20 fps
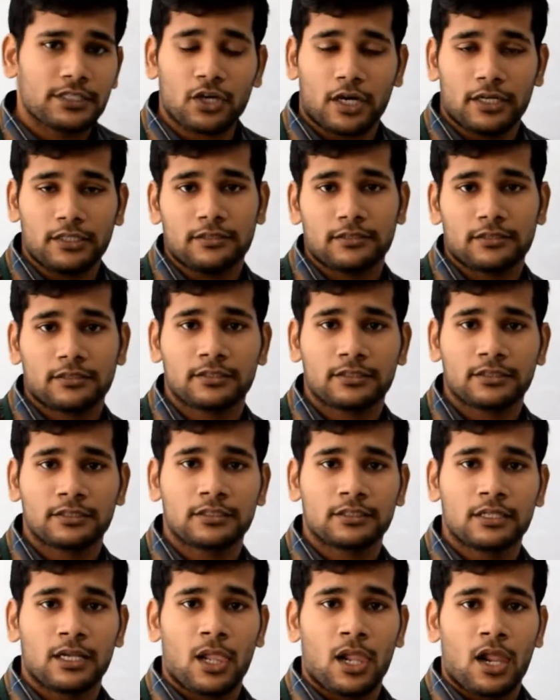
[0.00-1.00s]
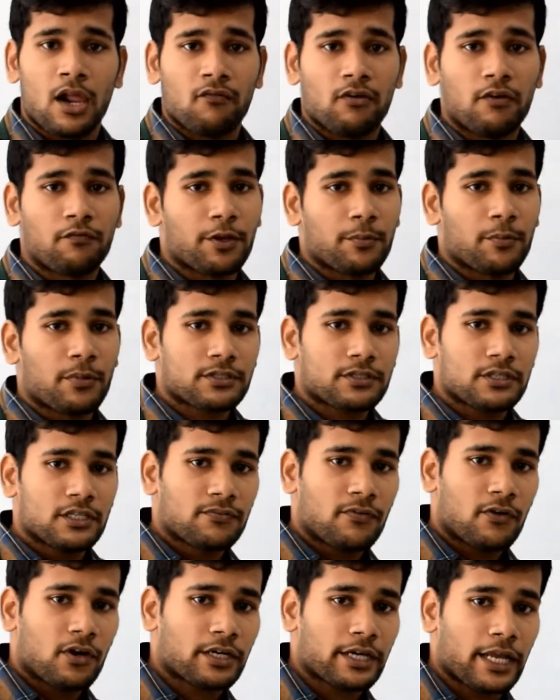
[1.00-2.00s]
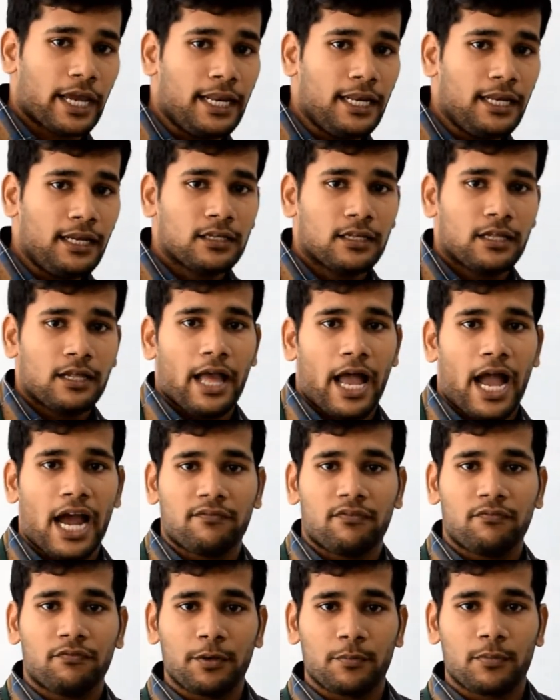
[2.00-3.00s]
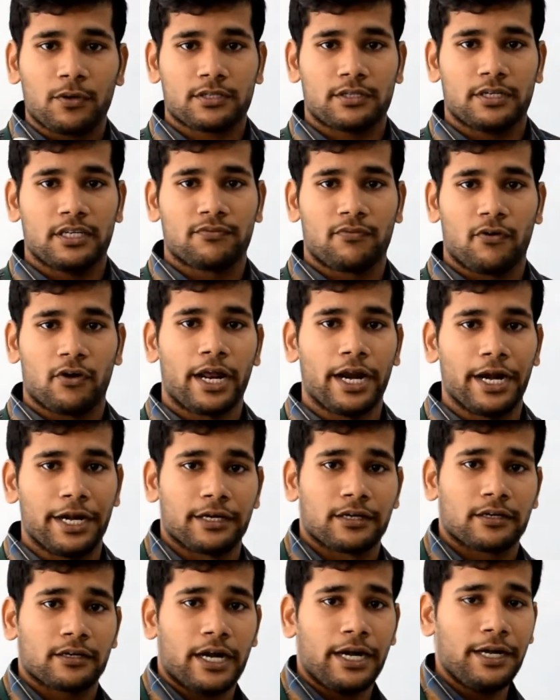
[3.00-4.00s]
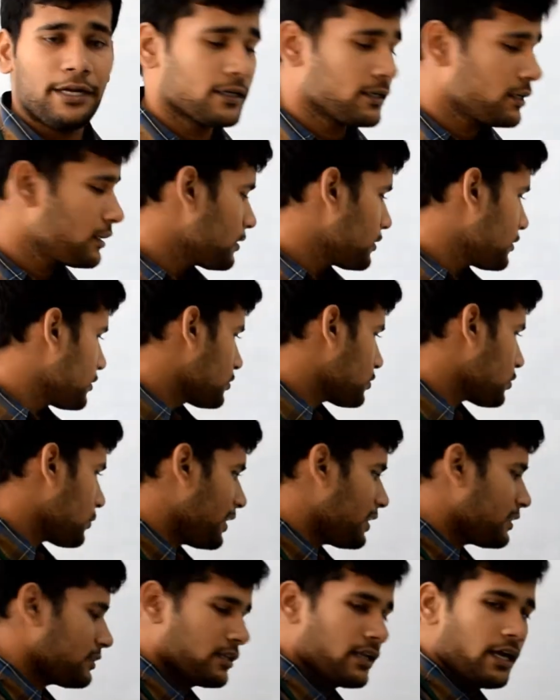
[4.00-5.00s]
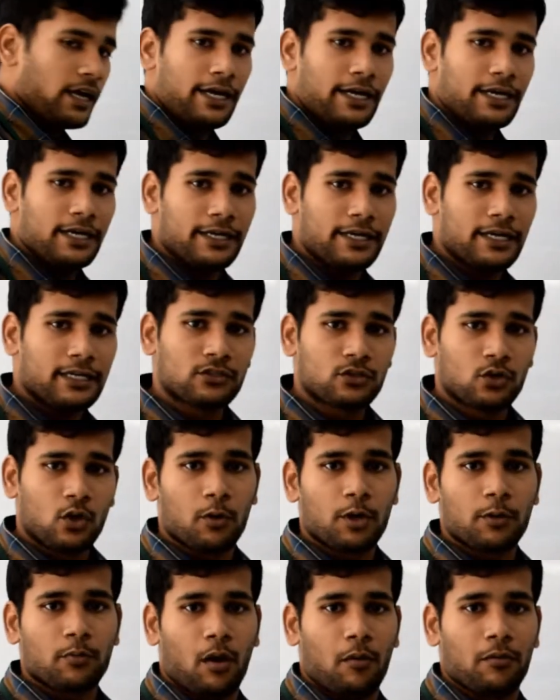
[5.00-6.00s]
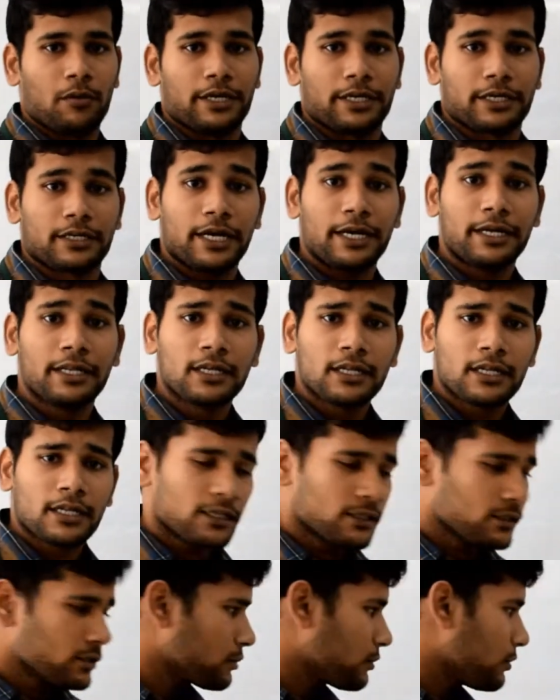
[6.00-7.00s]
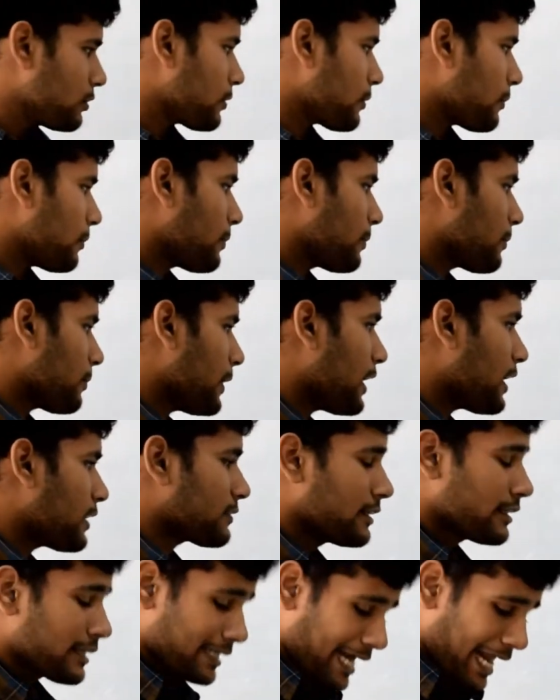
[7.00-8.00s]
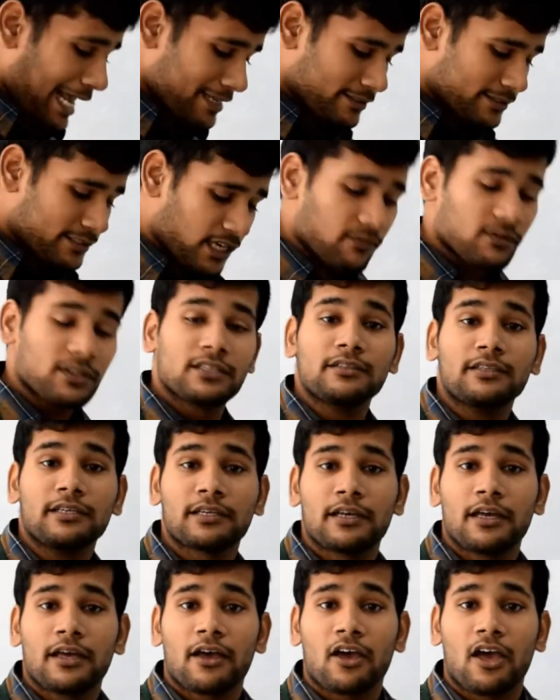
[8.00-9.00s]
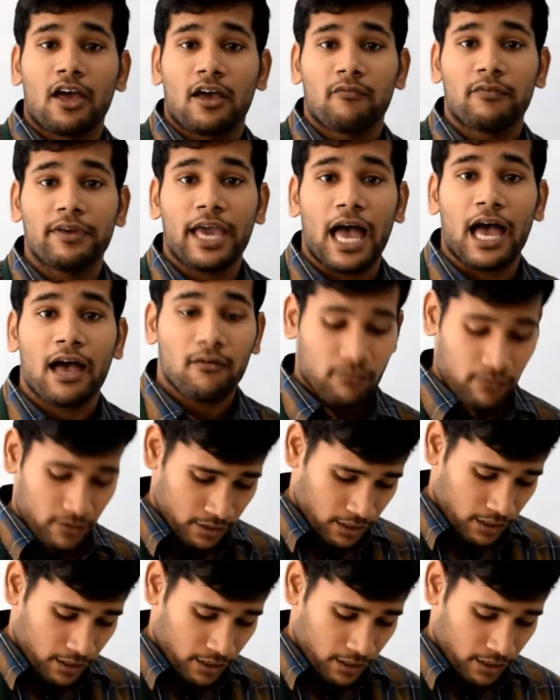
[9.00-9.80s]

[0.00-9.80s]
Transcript: chance, 50% for tail and 50% for head, right? So because he doesn't know about probability, right? So because in class 7th we have